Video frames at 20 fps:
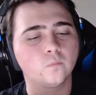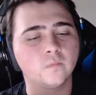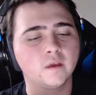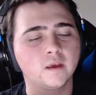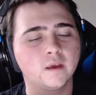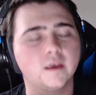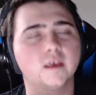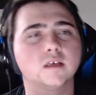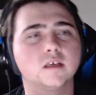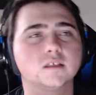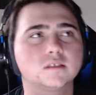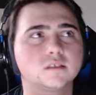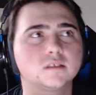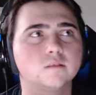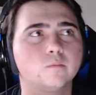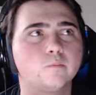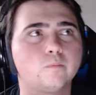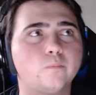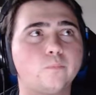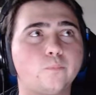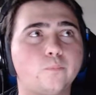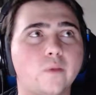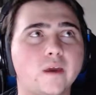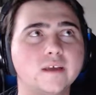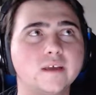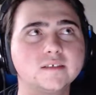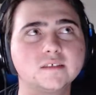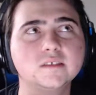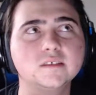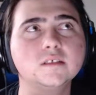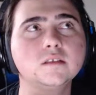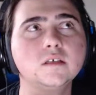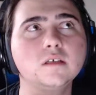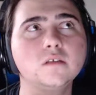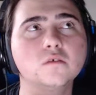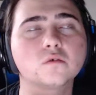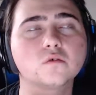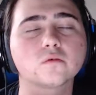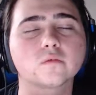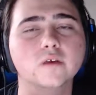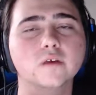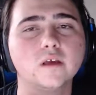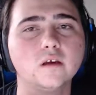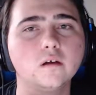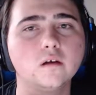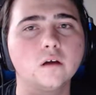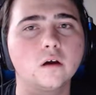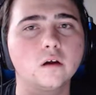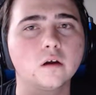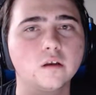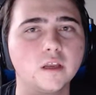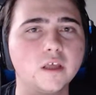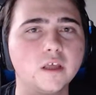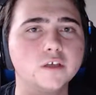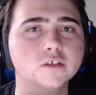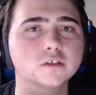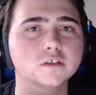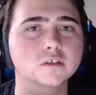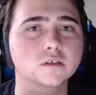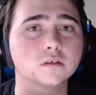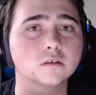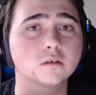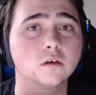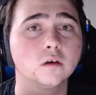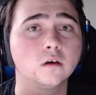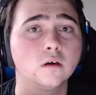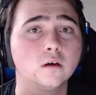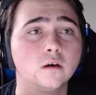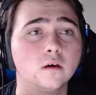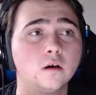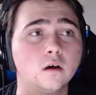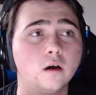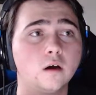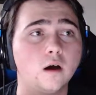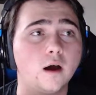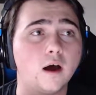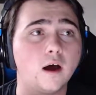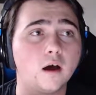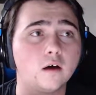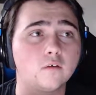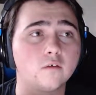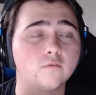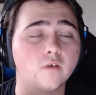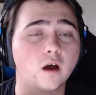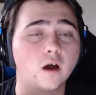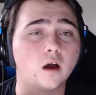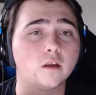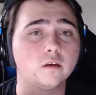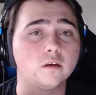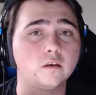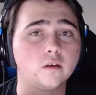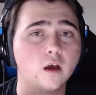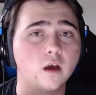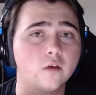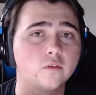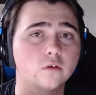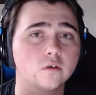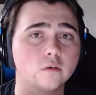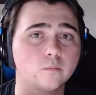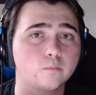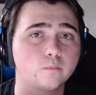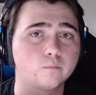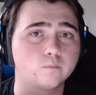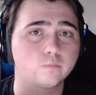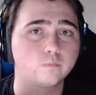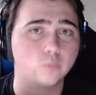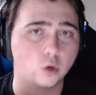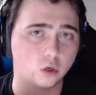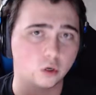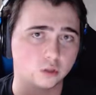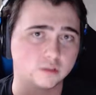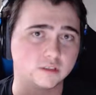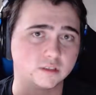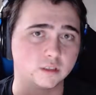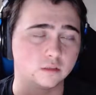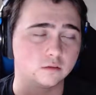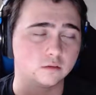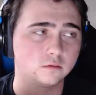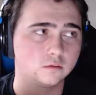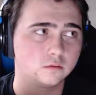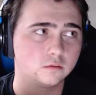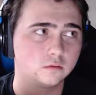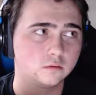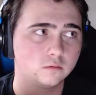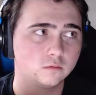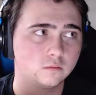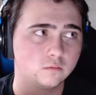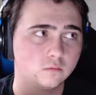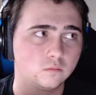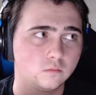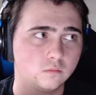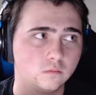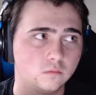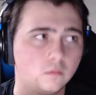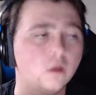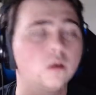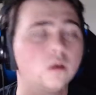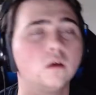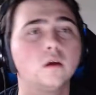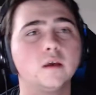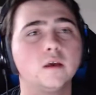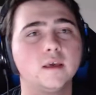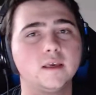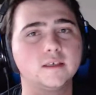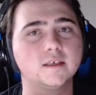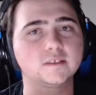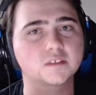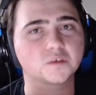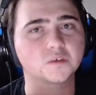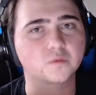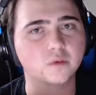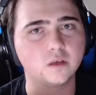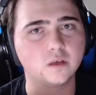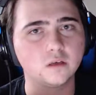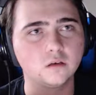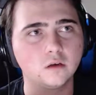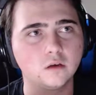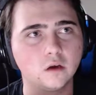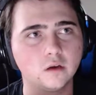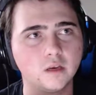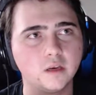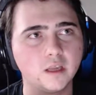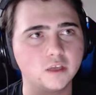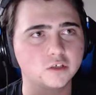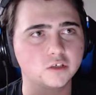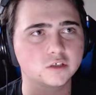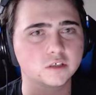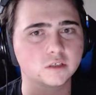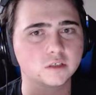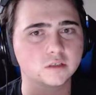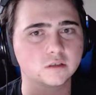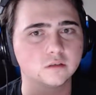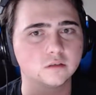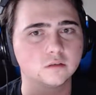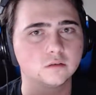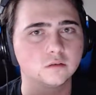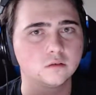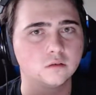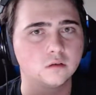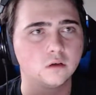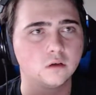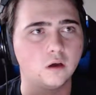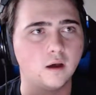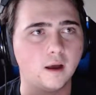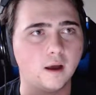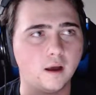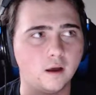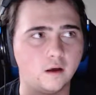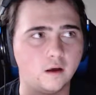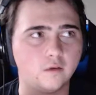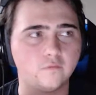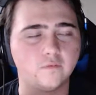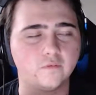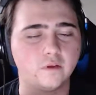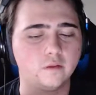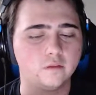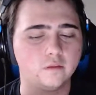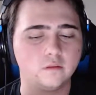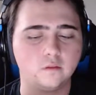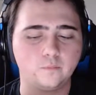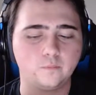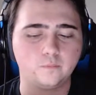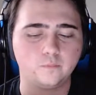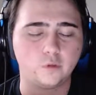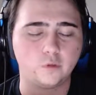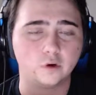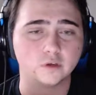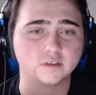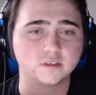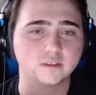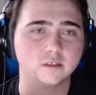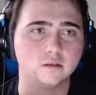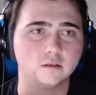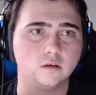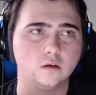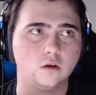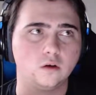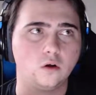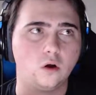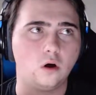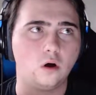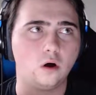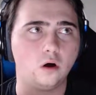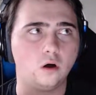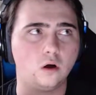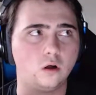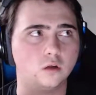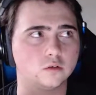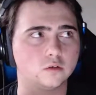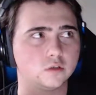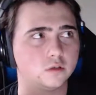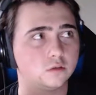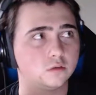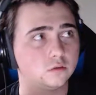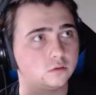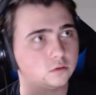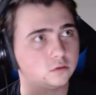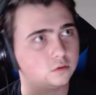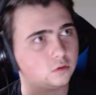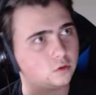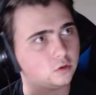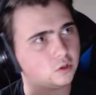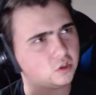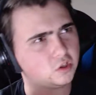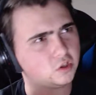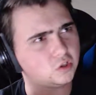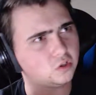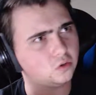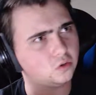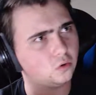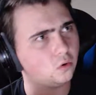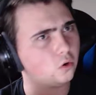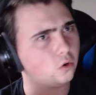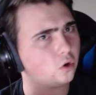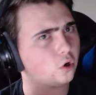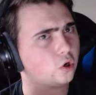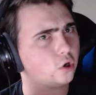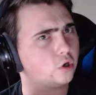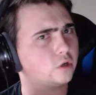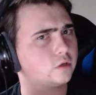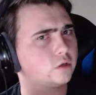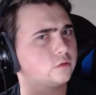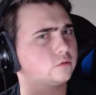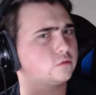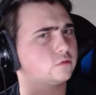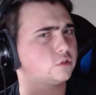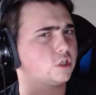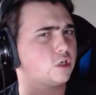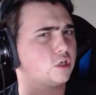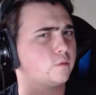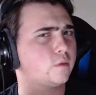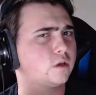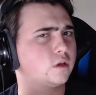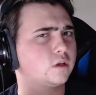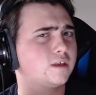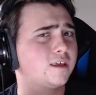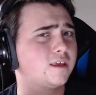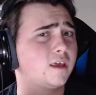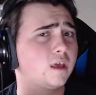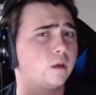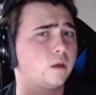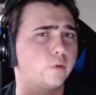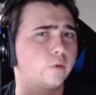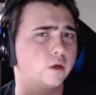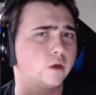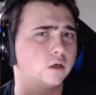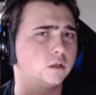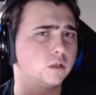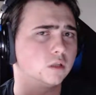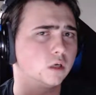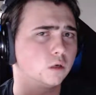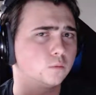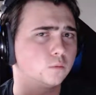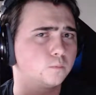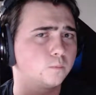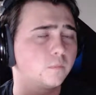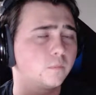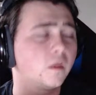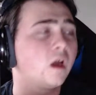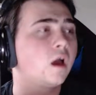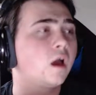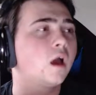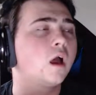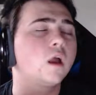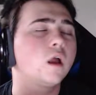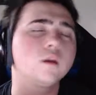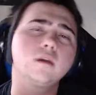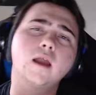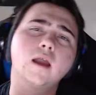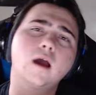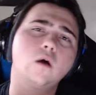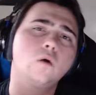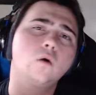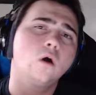is basically the reincarnation of another person. He is the reincarnation of the person called Lord Demon King Piccolo. Now,